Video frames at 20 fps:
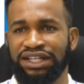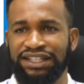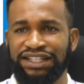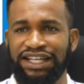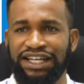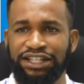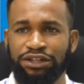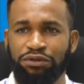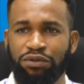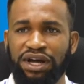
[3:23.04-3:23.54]

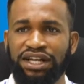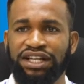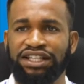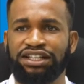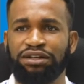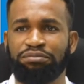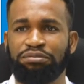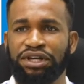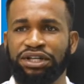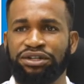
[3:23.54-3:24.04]
Then the one
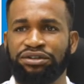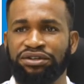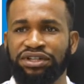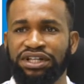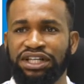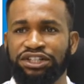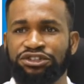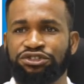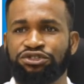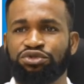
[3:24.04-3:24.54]
in the middle
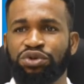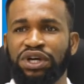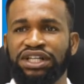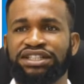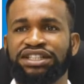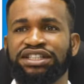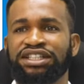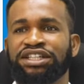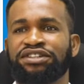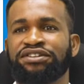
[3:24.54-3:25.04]
is
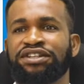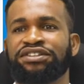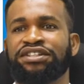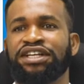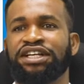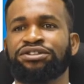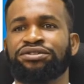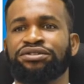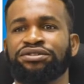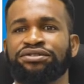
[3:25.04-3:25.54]
20 degrees
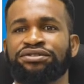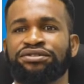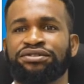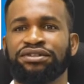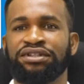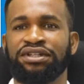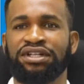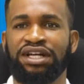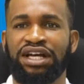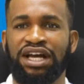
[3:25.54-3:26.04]
Celsius.
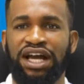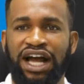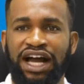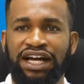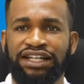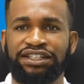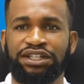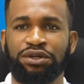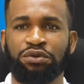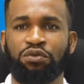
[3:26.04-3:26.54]

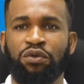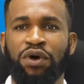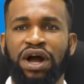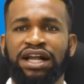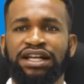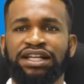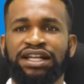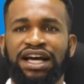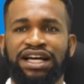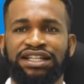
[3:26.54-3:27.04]
And the
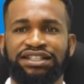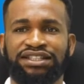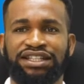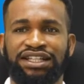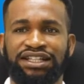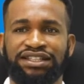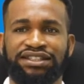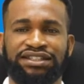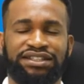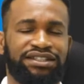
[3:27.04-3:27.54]
one at
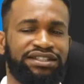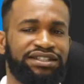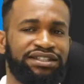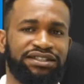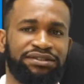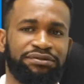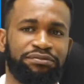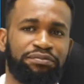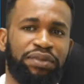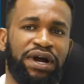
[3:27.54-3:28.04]
this
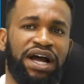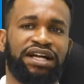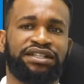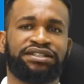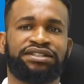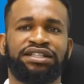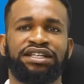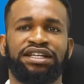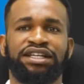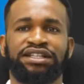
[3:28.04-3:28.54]

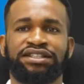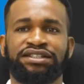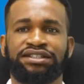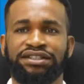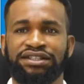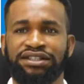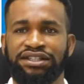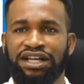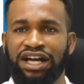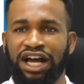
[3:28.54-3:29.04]
part is
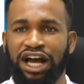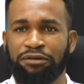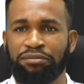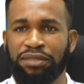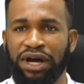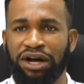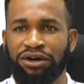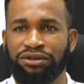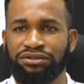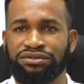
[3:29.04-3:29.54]

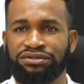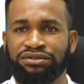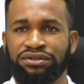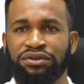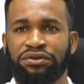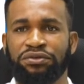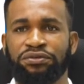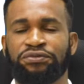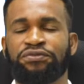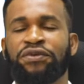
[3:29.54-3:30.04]
about
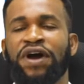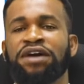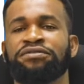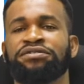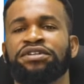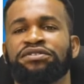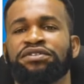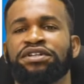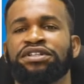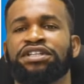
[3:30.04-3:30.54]
5
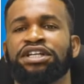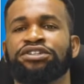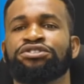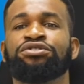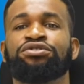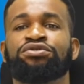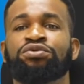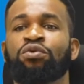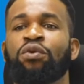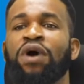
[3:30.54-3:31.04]
degrees
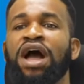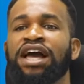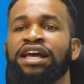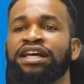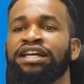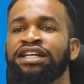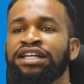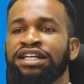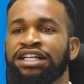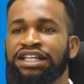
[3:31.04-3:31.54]
Celsius.
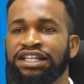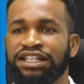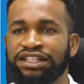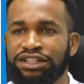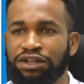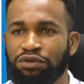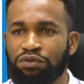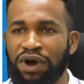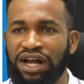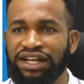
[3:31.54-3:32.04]
Why?
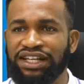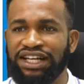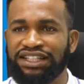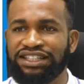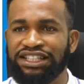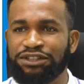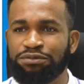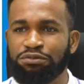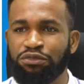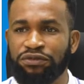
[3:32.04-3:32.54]
The one
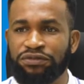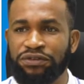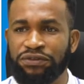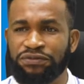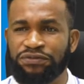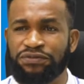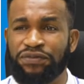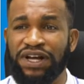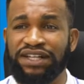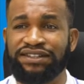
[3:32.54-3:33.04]
that is moving
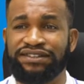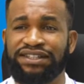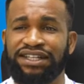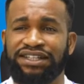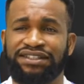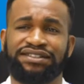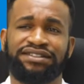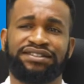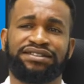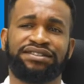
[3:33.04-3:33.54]

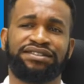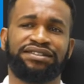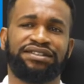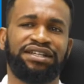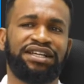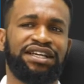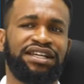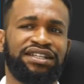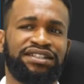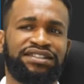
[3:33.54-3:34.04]
fastest
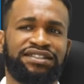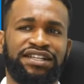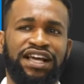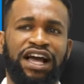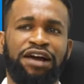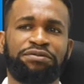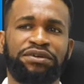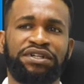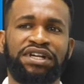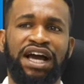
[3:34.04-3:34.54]
is
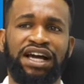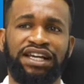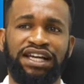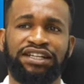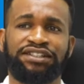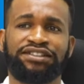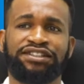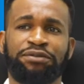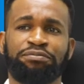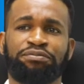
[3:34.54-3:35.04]
having
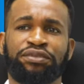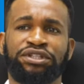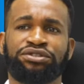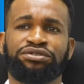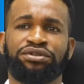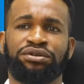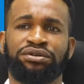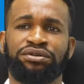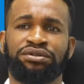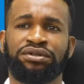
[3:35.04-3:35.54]
highest
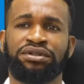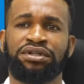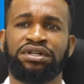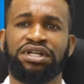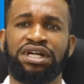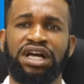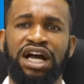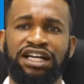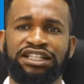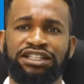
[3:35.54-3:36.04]
temperature,
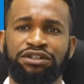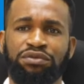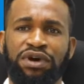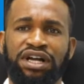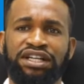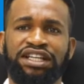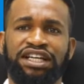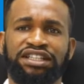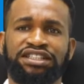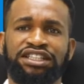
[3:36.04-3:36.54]
and the
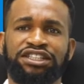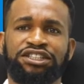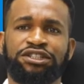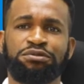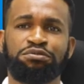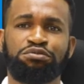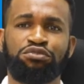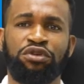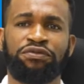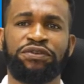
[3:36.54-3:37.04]
one that is
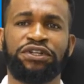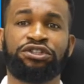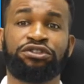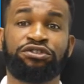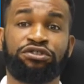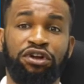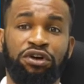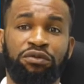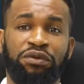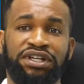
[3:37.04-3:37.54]
moving
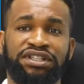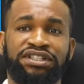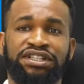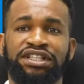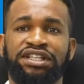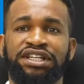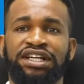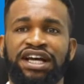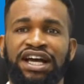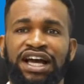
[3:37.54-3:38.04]
slowest
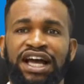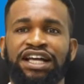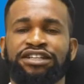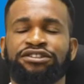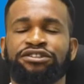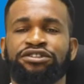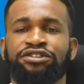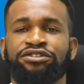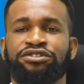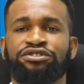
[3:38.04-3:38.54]

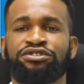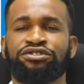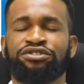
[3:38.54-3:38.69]
has